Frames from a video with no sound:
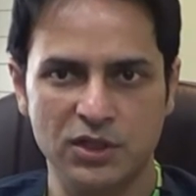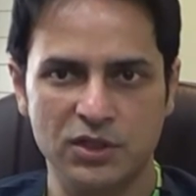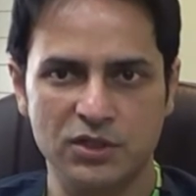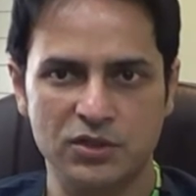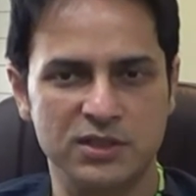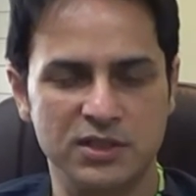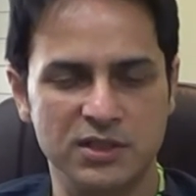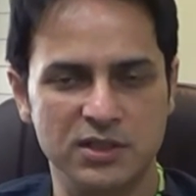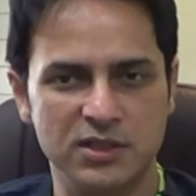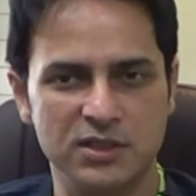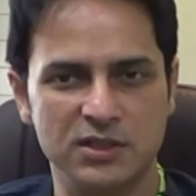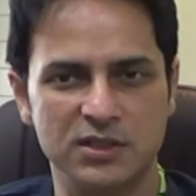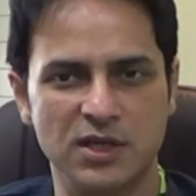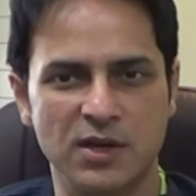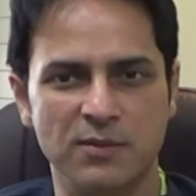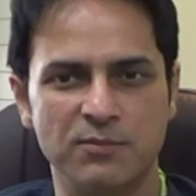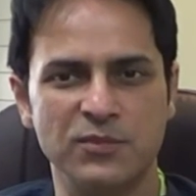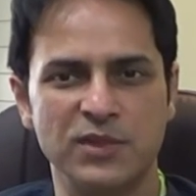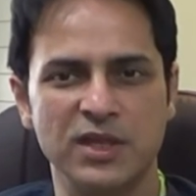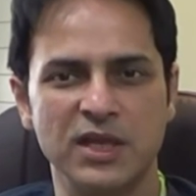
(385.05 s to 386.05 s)
This is
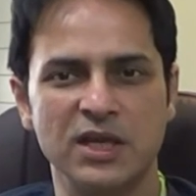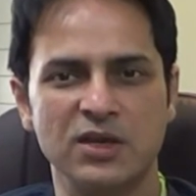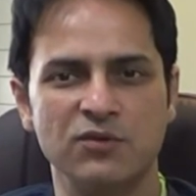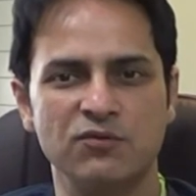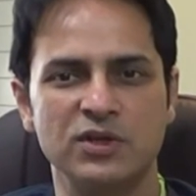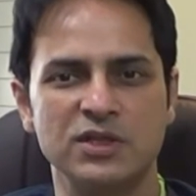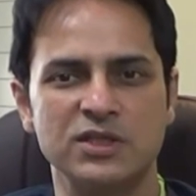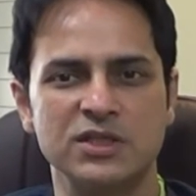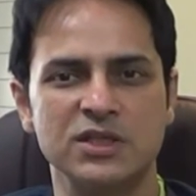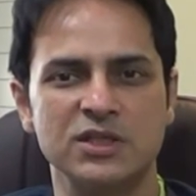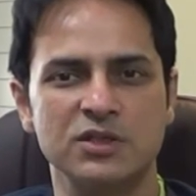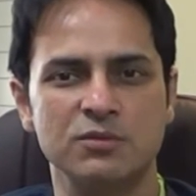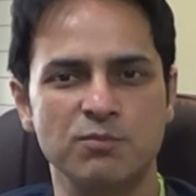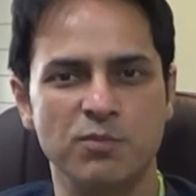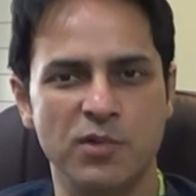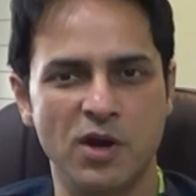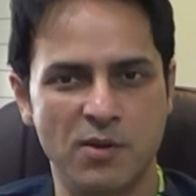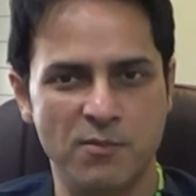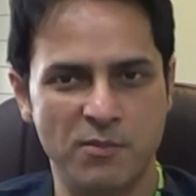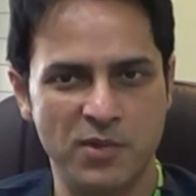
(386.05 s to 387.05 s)
something which is
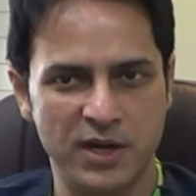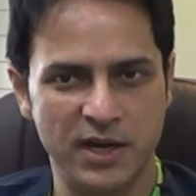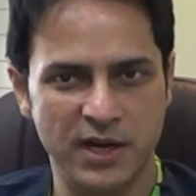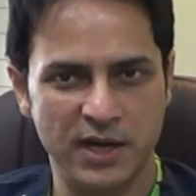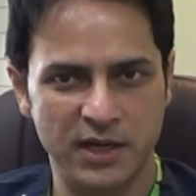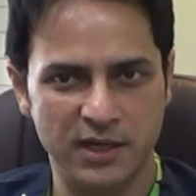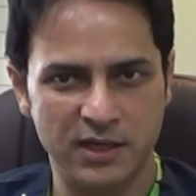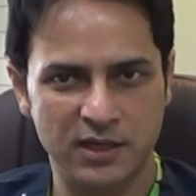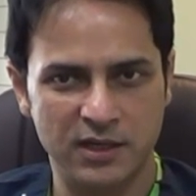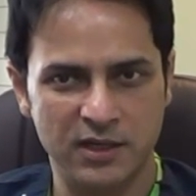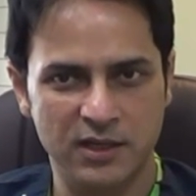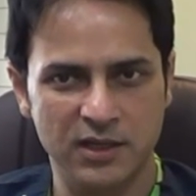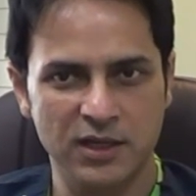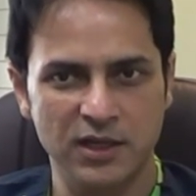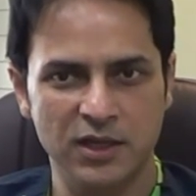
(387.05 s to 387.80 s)
permanent.